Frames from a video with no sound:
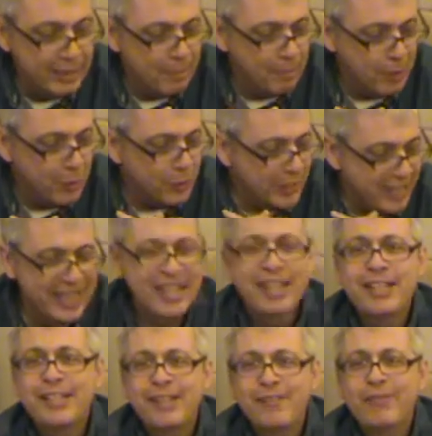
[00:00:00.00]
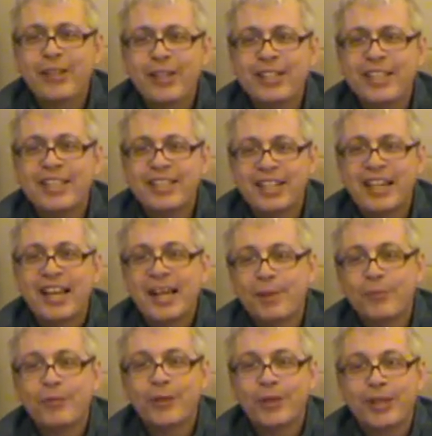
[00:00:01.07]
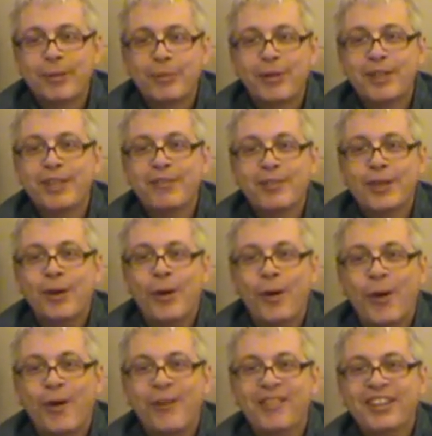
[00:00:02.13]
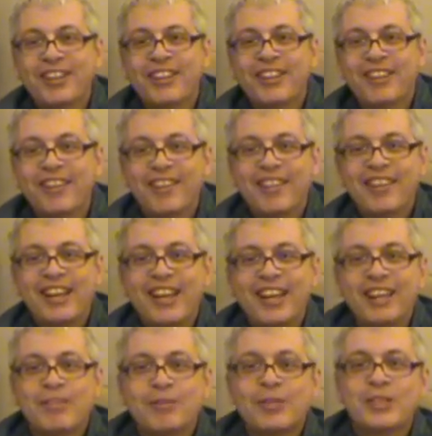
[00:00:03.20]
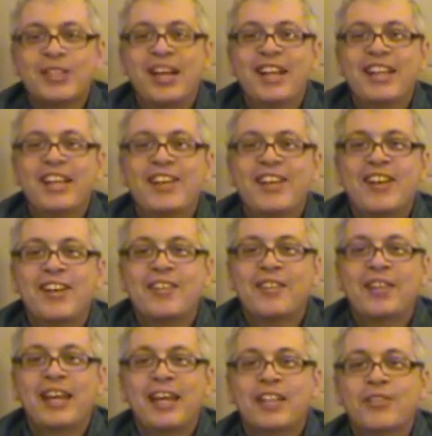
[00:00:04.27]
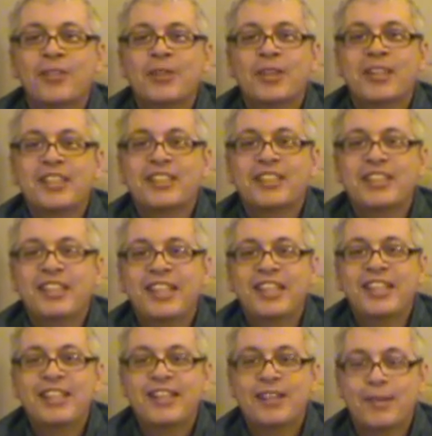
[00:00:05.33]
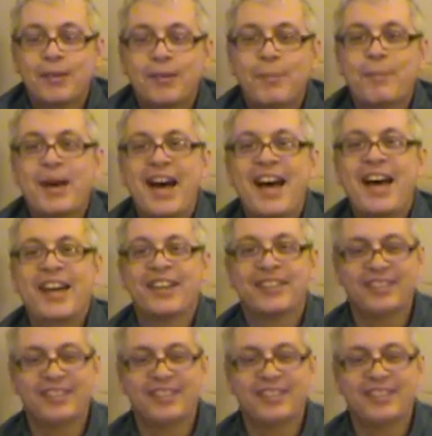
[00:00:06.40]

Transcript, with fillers: the most inconvenient time for you, I'm going to give you a call. Okay, well, signing off. Thanks for listening. Bye.